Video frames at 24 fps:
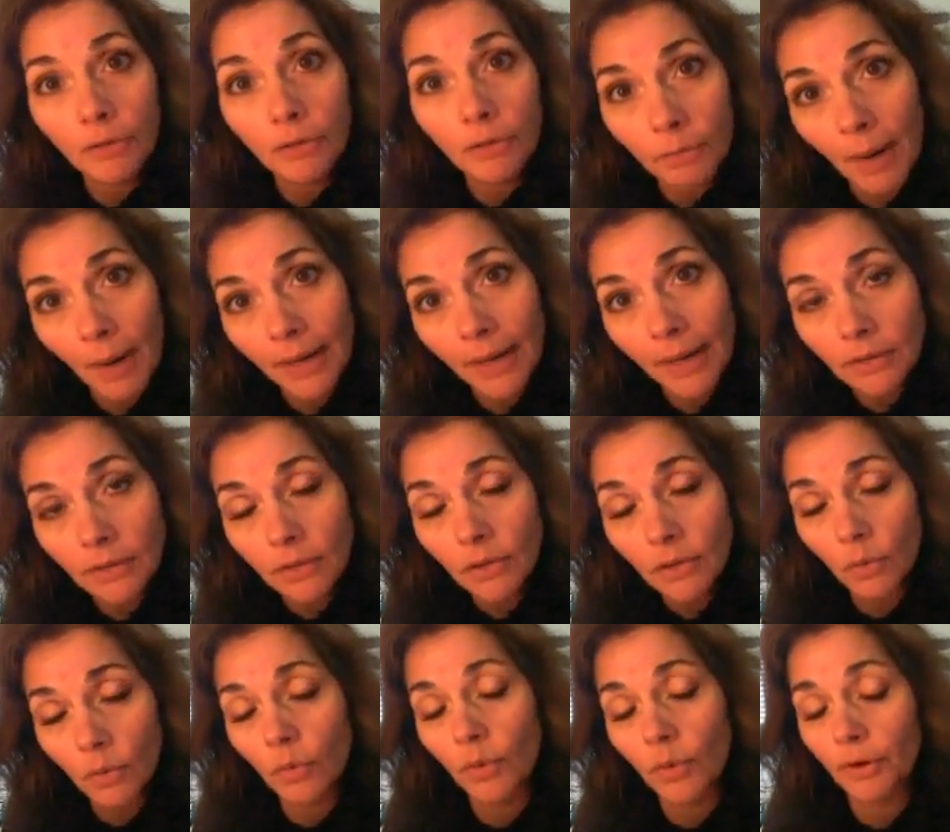
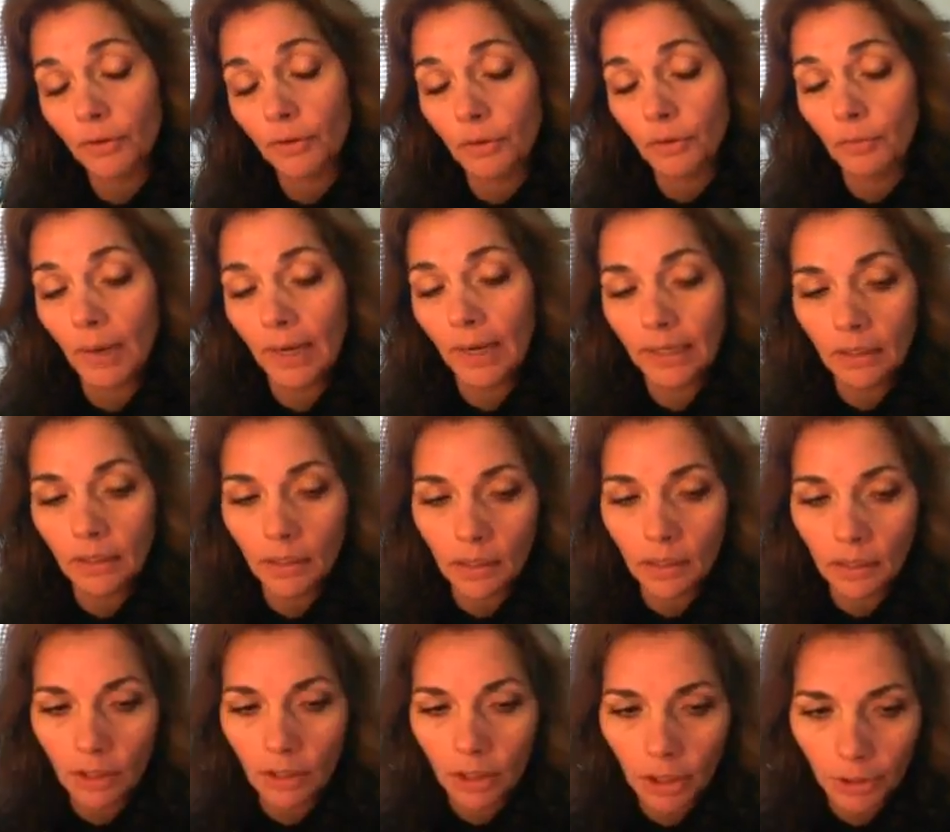threatened or
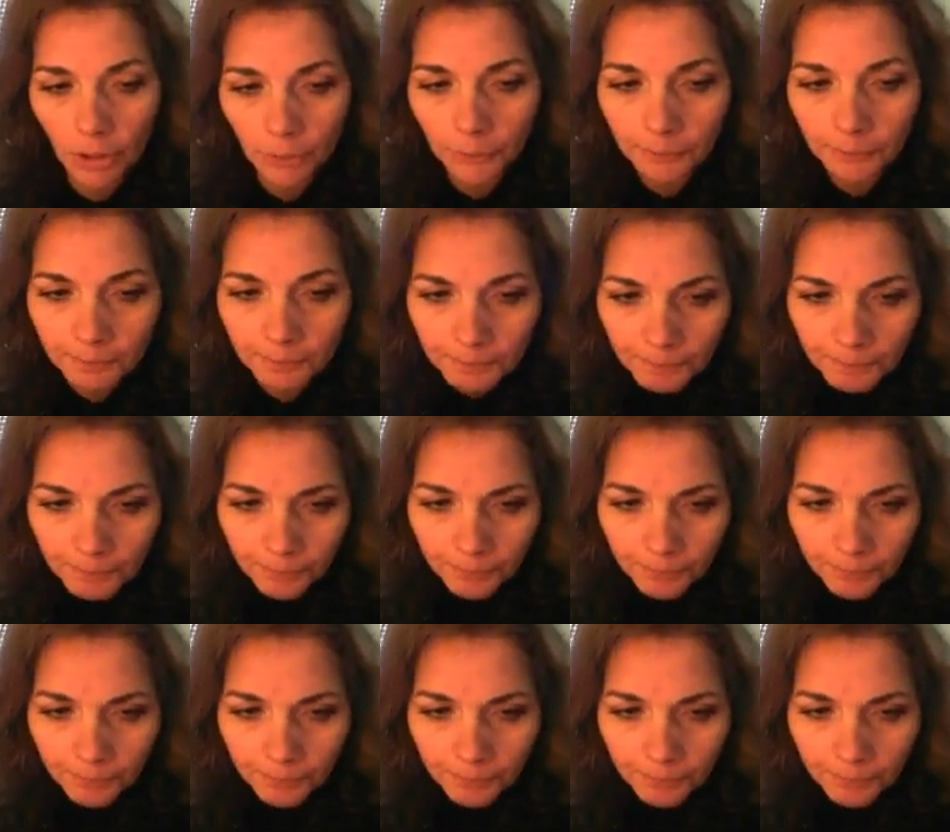threatening you.